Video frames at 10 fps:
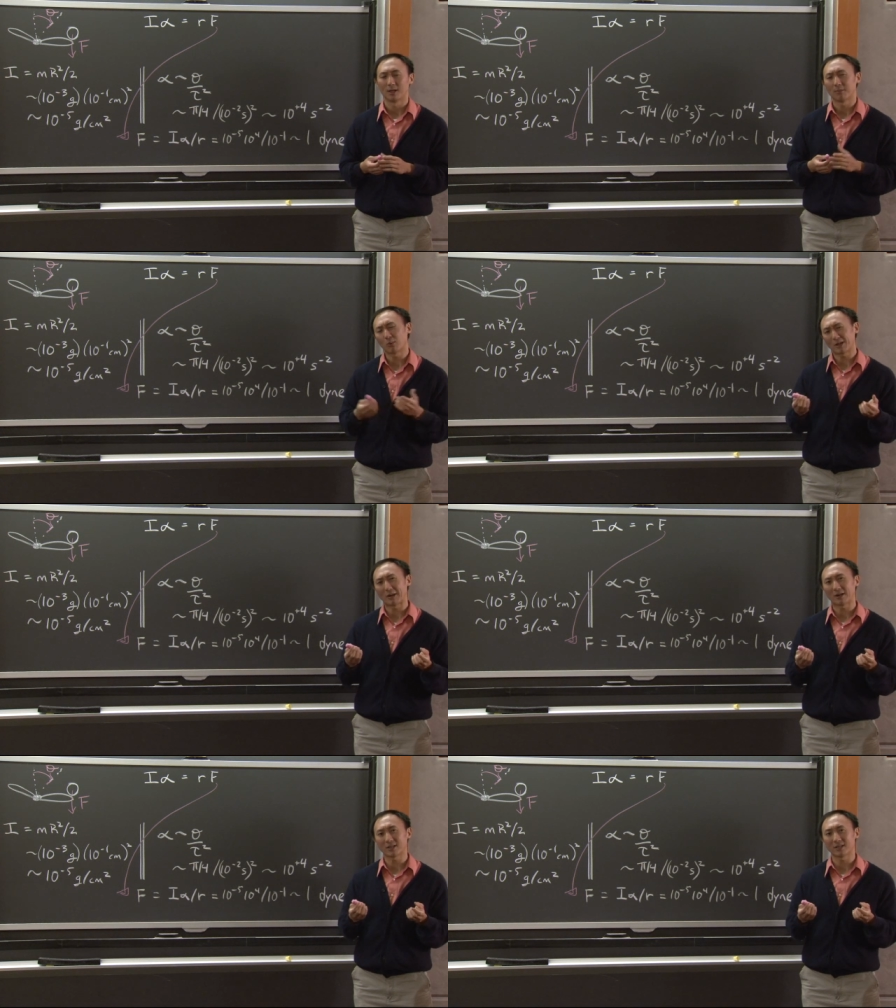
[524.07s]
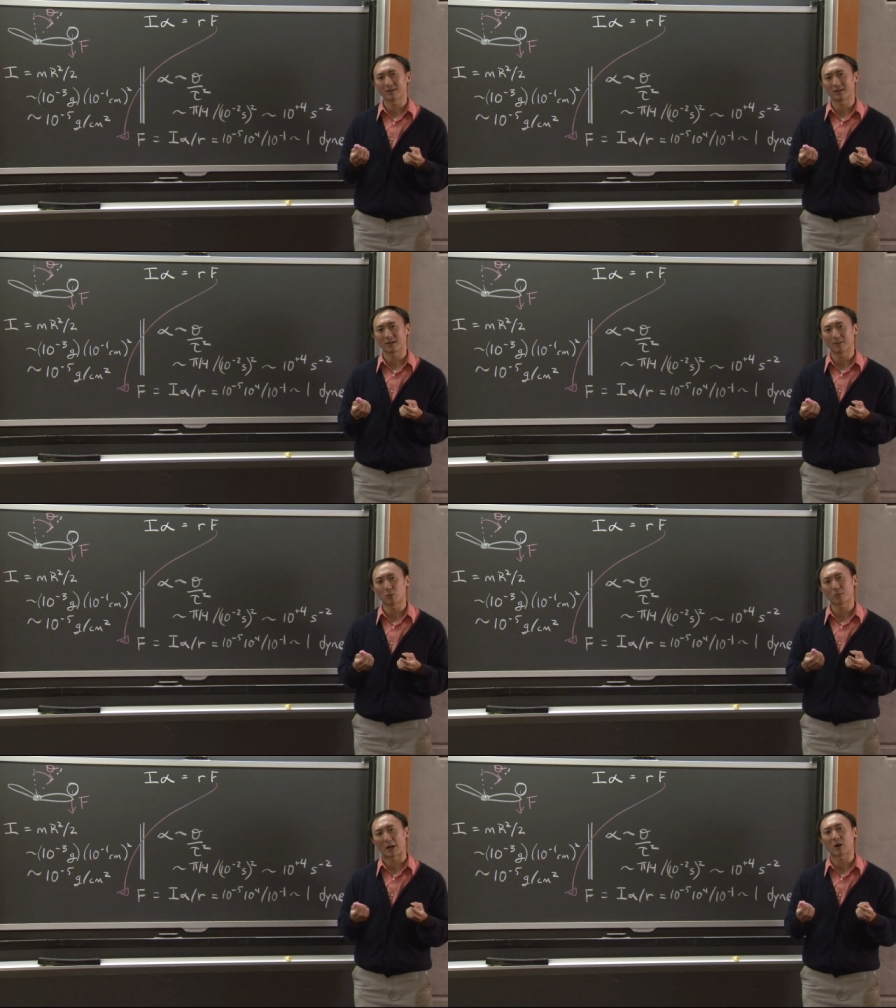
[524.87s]
But what about a, uh, a
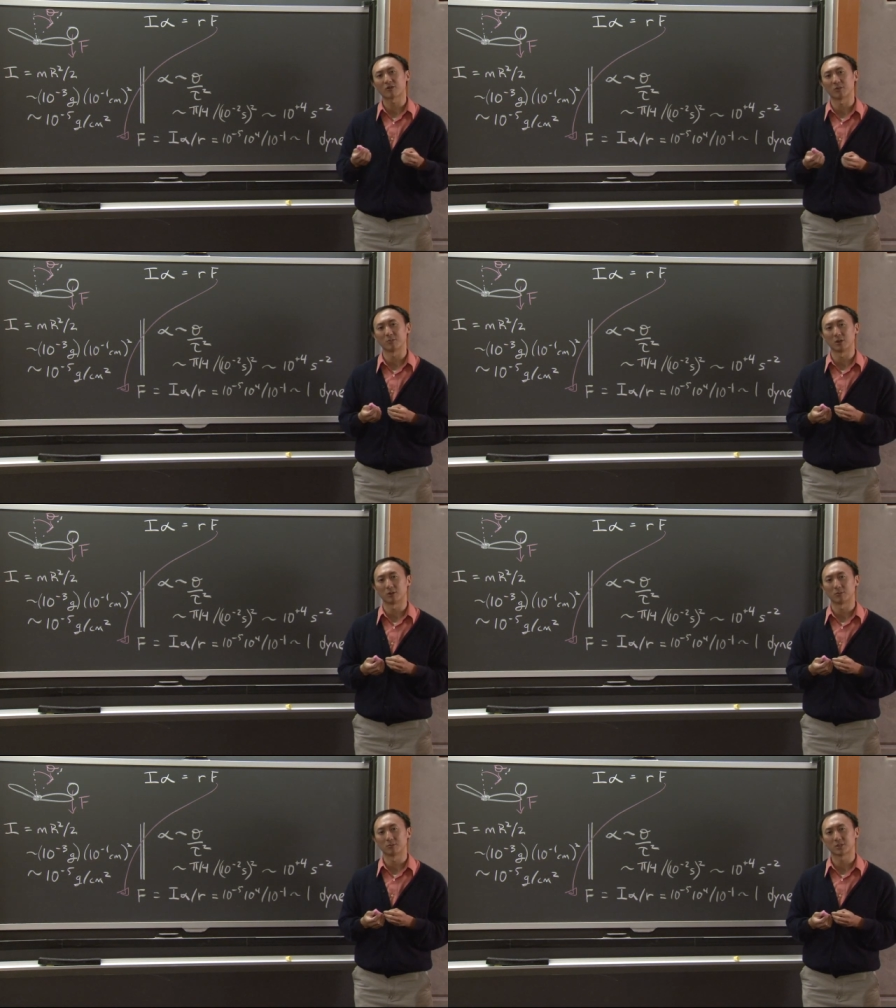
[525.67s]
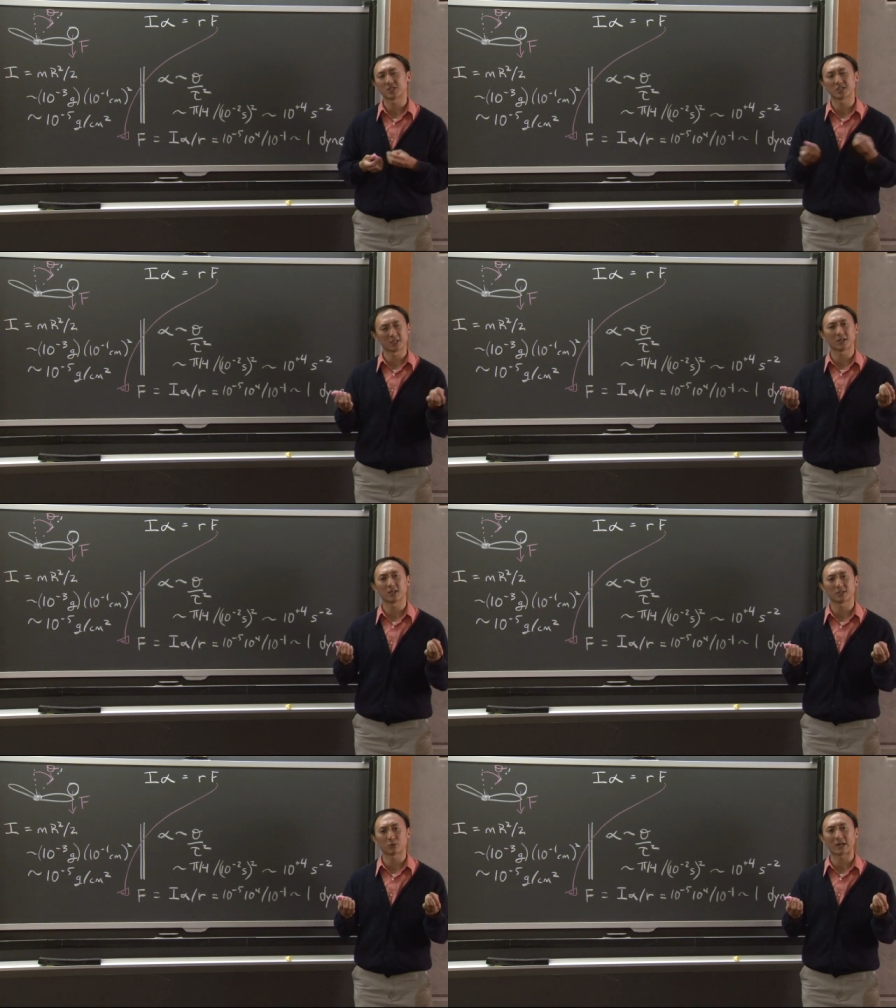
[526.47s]
more powerful blow, such as a,
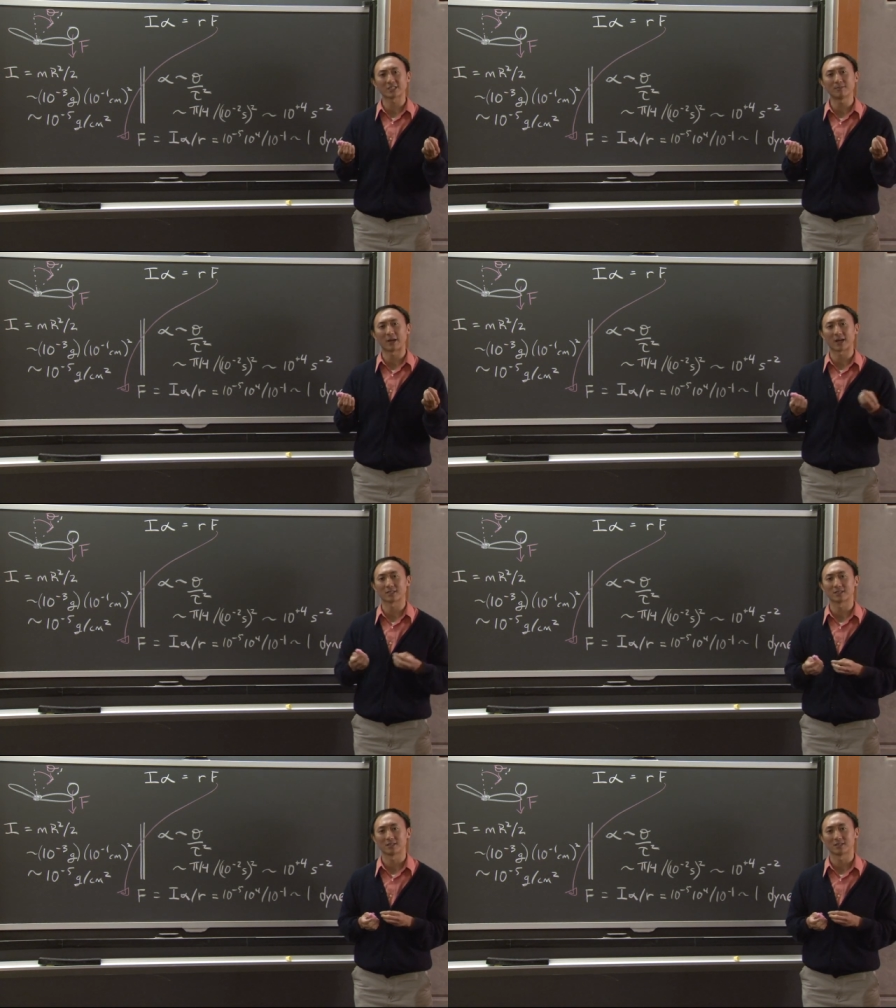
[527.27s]
a direct impact?